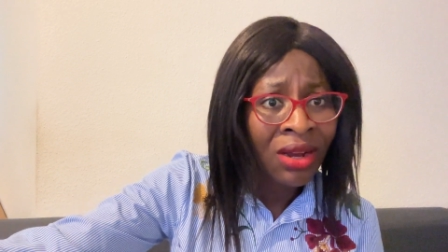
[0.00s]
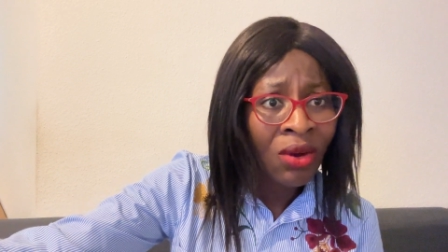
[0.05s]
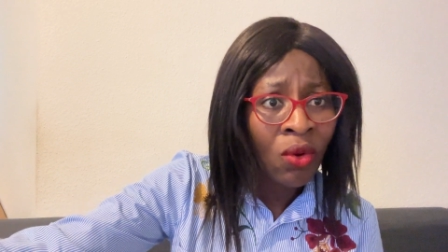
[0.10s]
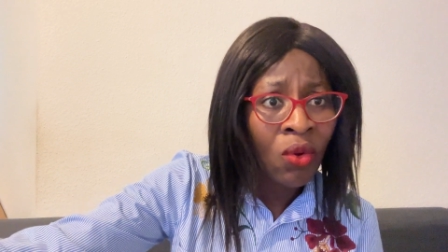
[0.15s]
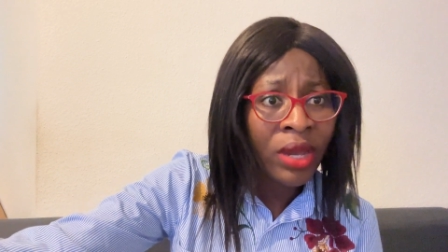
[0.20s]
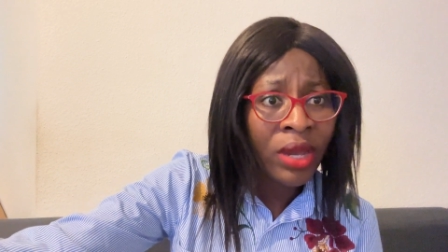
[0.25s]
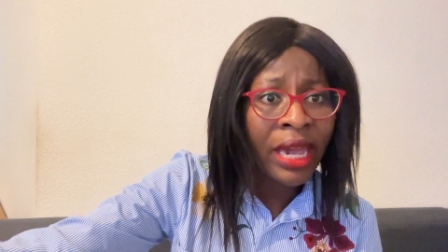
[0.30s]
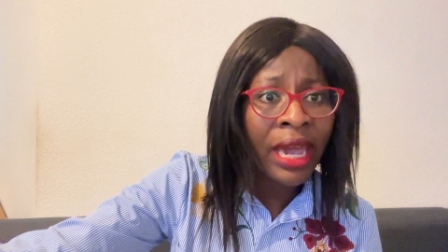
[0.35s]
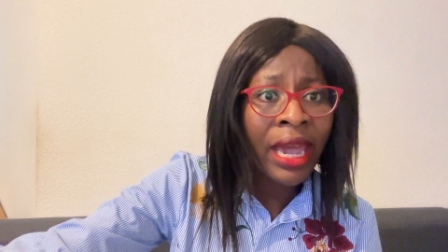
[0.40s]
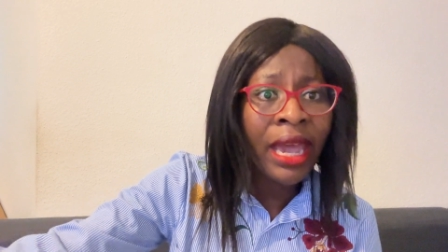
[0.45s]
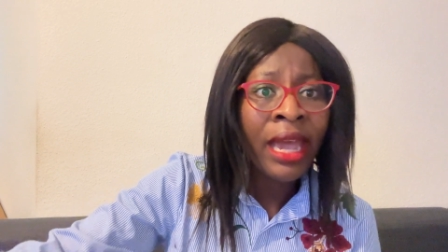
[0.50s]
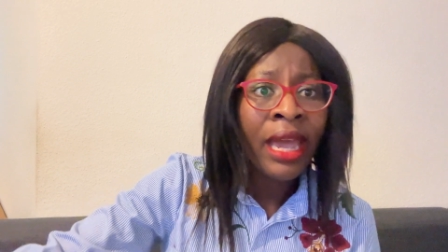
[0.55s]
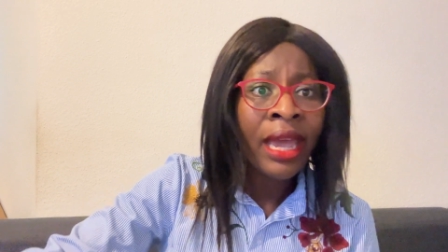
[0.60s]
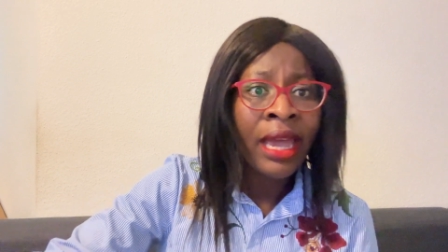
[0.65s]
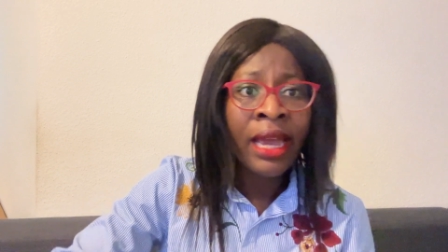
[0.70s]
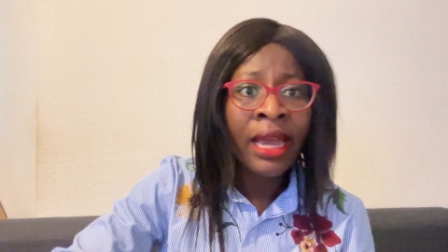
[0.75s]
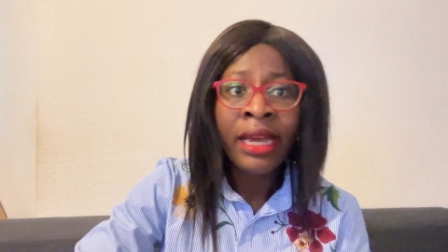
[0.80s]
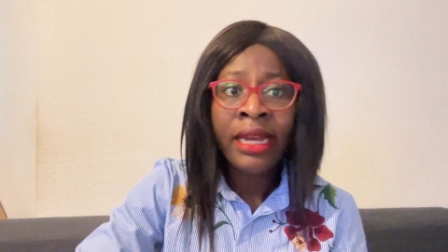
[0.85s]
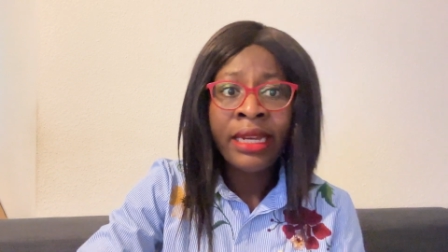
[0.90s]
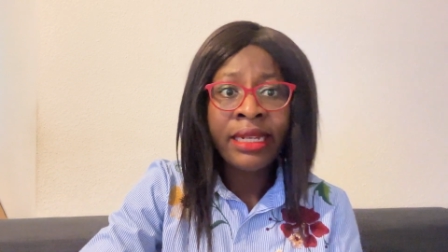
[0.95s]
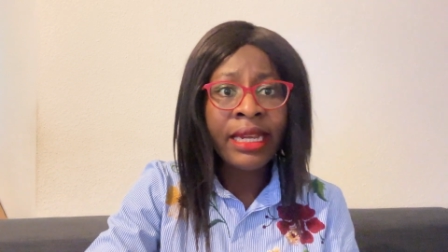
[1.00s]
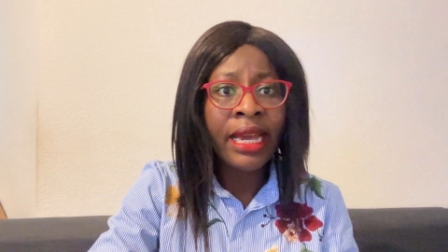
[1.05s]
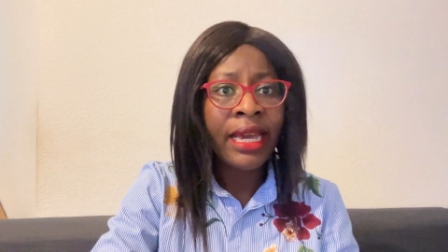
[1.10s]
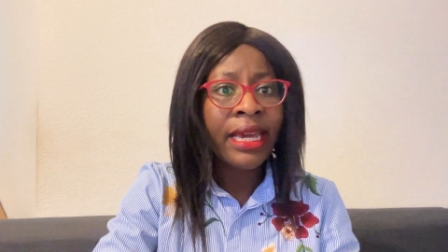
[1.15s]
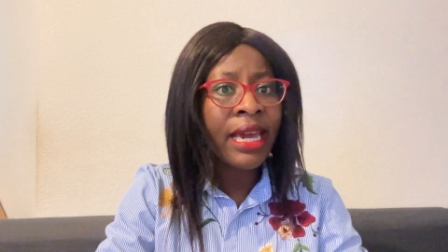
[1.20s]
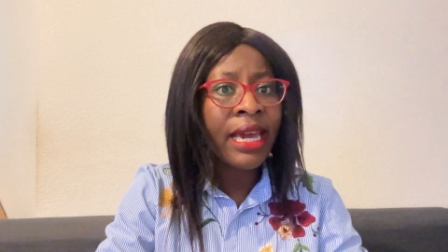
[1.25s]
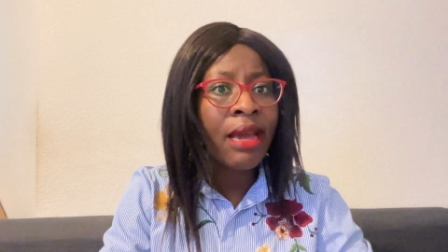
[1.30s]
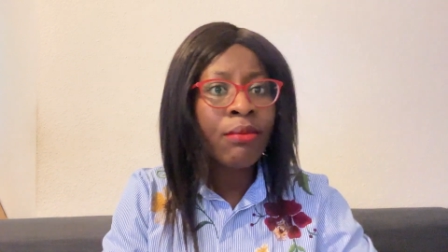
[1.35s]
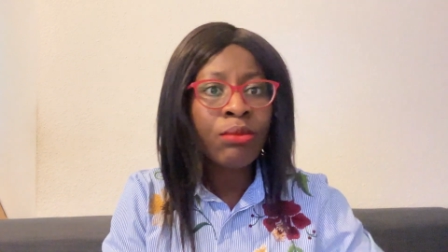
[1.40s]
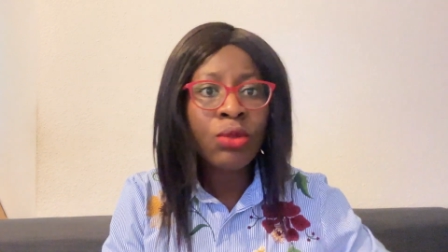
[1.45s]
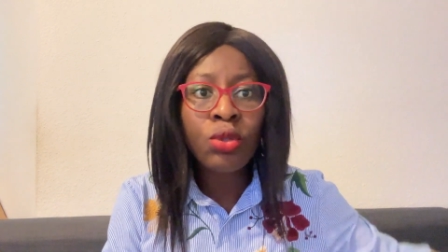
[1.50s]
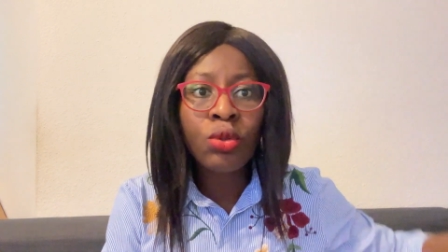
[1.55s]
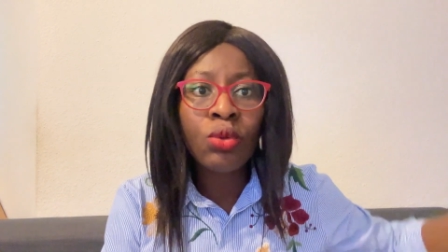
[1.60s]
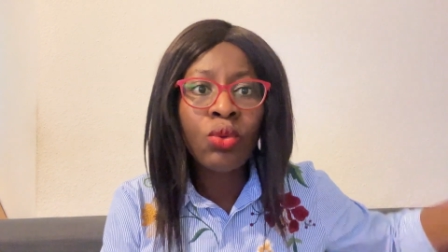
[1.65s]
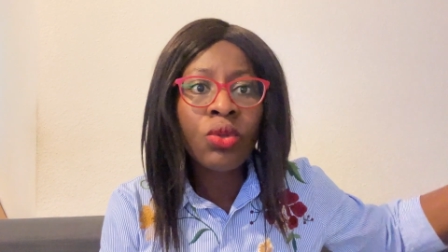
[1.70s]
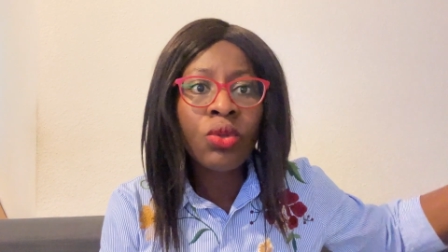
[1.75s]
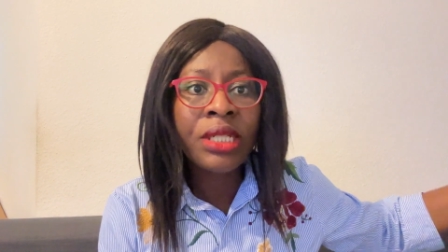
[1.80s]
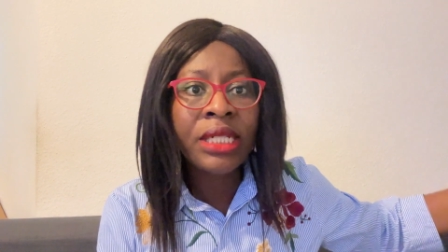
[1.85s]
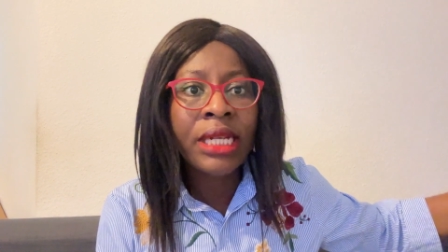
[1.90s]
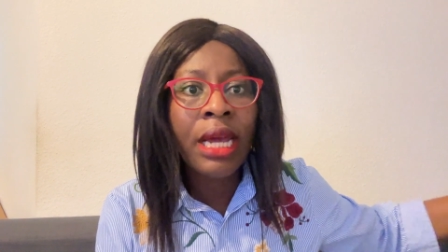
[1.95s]
Okay, they came
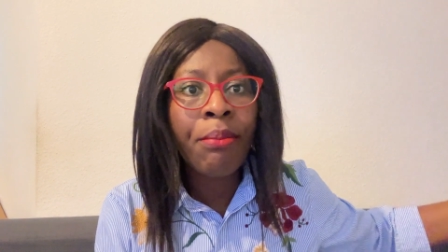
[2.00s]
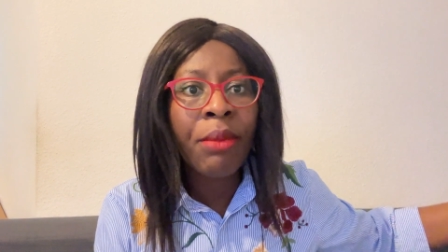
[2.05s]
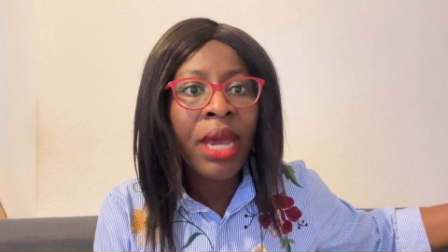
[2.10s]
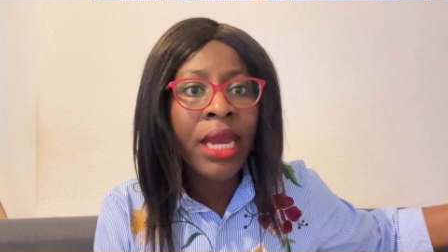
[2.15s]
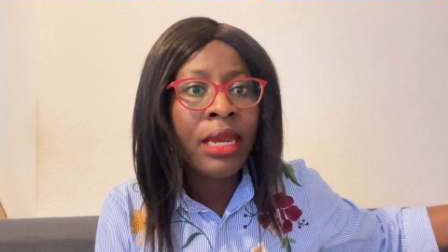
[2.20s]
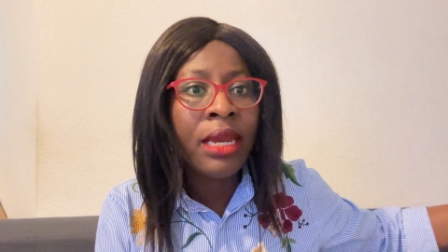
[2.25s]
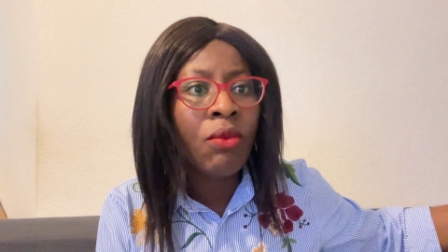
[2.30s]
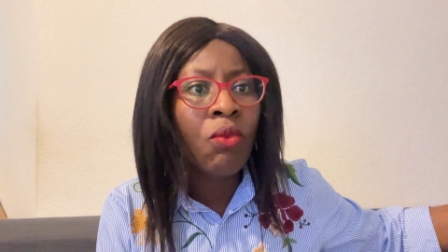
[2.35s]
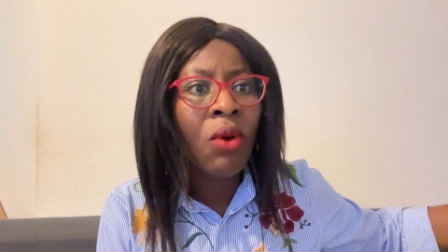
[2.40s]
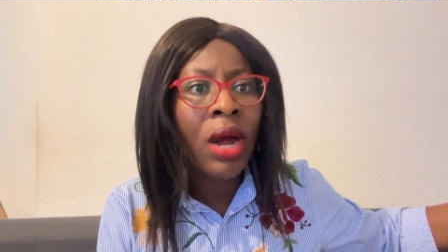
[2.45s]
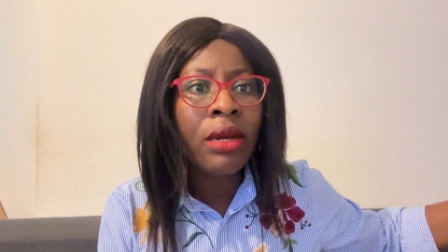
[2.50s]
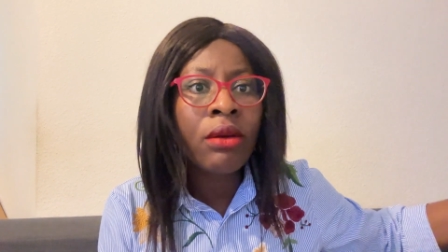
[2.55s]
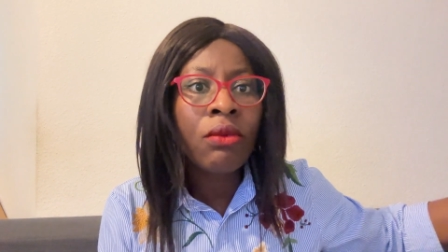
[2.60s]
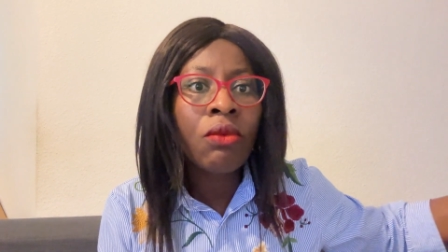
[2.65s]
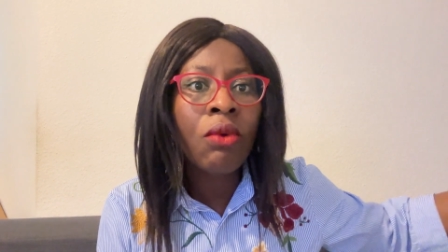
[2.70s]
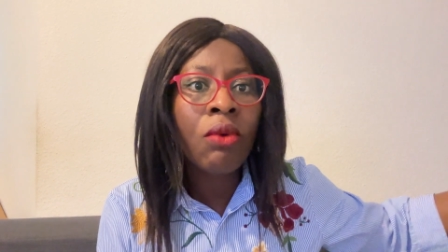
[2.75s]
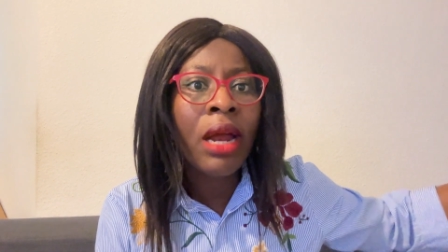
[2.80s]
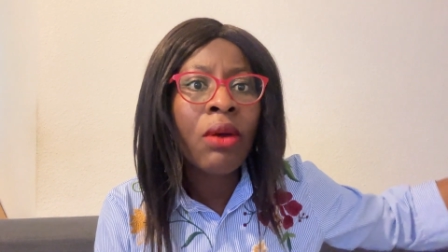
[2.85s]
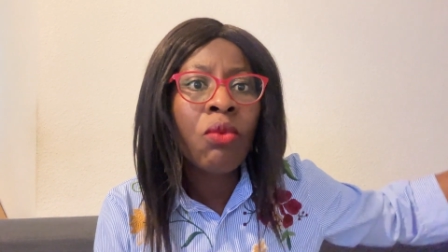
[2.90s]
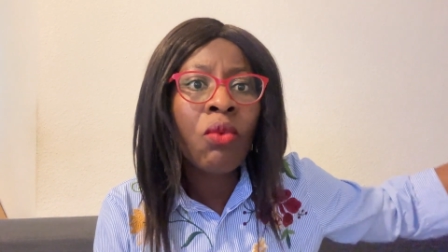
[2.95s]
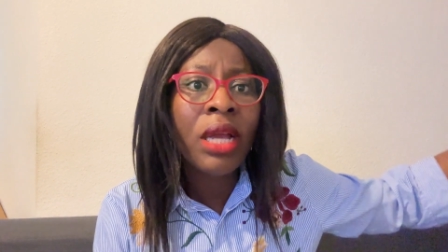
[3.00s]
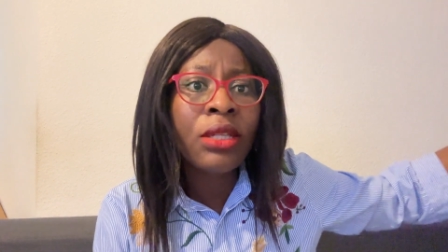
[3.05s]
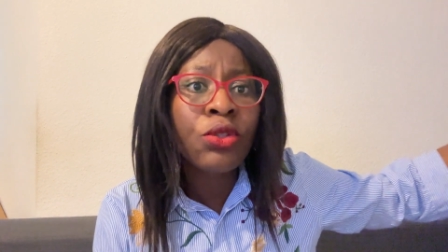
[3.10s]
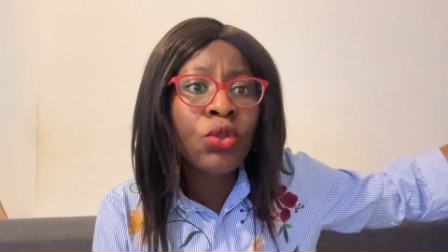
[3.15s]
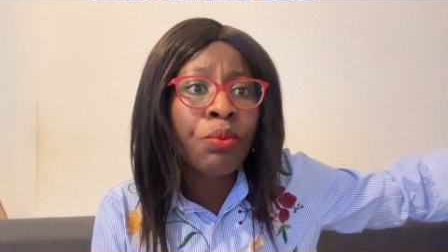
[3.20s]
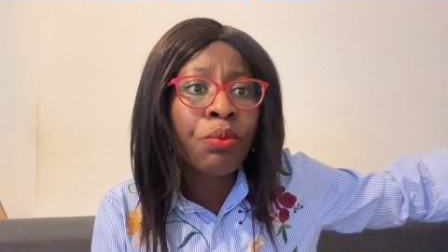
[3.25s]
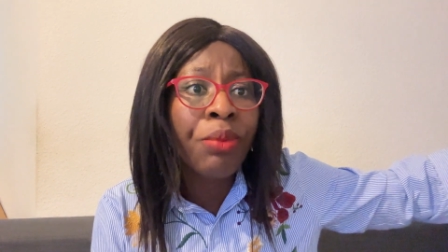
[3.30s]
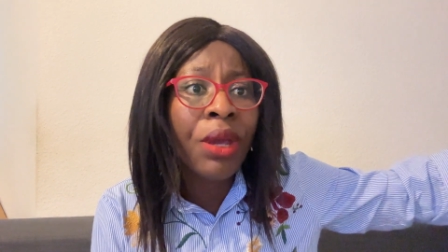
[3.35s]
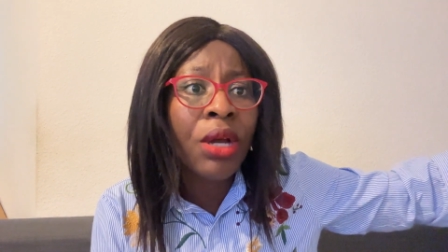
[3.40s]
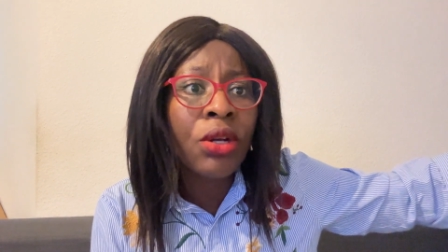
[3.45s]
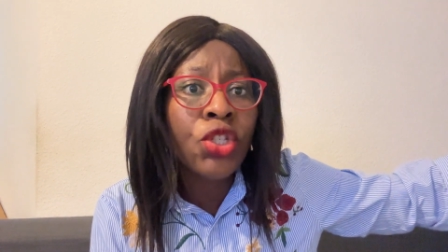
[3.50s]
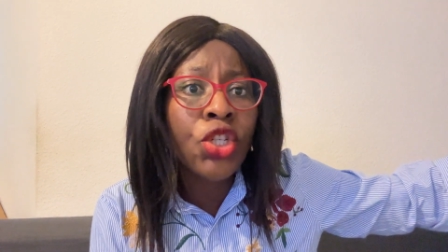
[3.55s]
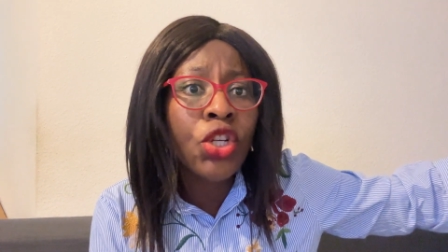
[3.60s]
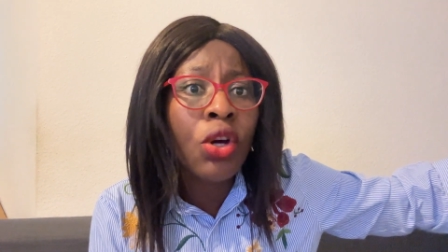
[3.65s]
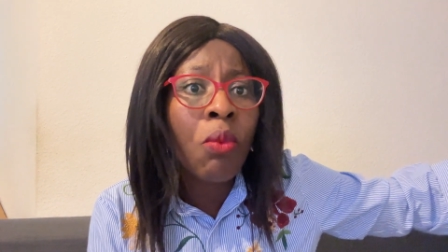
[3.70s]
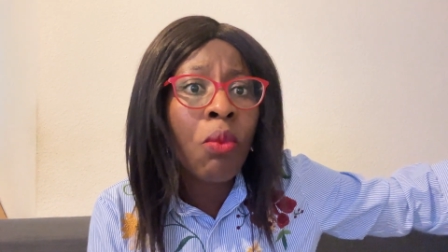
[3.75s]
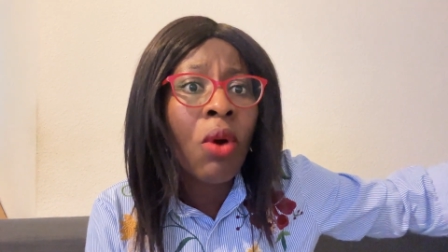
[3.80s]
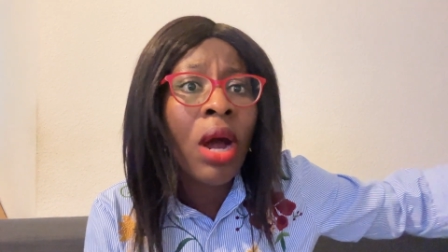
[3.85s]
to Germany. One went to Belgium.